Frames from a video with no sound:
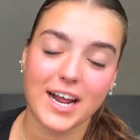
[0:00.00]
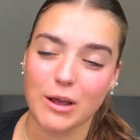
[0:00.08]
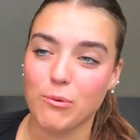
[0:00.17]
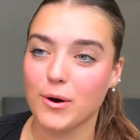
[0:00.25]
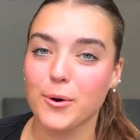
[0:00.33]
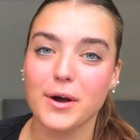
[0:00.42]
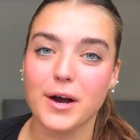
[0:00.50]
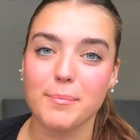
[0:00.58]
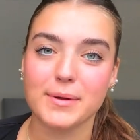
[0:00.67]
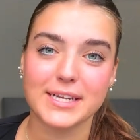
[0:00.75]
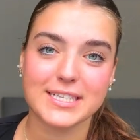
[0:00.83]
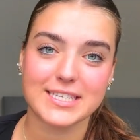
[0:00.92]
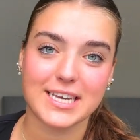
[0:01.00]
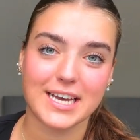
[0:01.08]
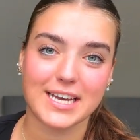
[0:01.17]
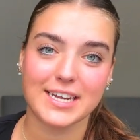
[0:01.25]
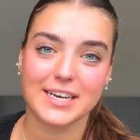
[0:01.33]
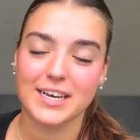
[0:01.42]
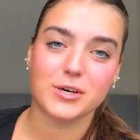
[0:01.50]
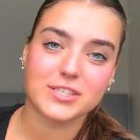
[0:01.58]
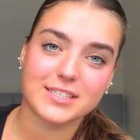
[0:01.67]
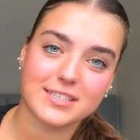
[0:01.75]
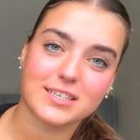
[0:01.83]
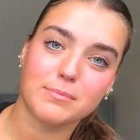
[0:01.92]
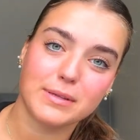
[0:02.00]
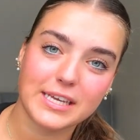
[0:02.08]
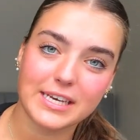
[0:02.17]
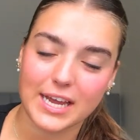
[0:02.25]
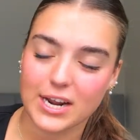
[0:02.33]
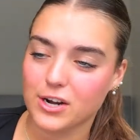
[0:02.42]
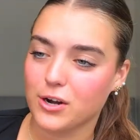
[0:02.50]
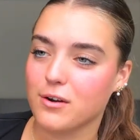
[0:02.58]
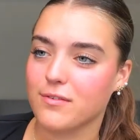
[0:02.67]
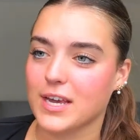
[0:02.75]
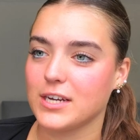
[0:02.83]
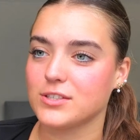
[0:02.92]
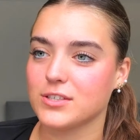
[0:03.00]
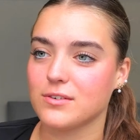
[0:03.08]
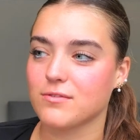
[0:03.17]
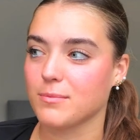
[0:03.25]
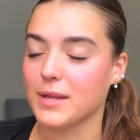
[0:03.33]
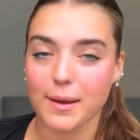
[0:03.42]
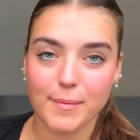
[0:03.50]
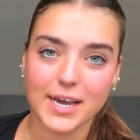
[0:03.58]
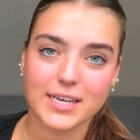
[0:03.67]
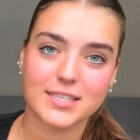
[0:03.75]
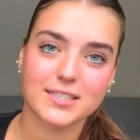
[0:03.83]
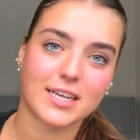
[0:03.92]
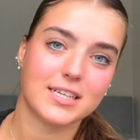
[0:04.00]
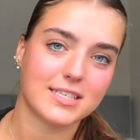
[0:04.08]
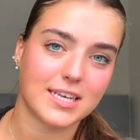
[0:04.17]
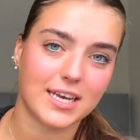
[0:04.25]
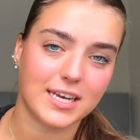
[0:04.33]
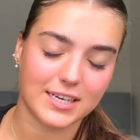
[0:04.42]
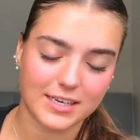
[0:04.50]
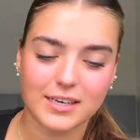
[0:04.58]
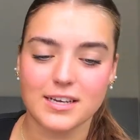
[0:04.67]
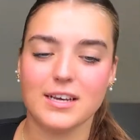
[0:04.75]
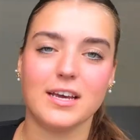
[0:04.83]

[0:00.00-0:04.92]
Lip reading: I woke up and it said purchase is complete, and I got a notification from the Amex that said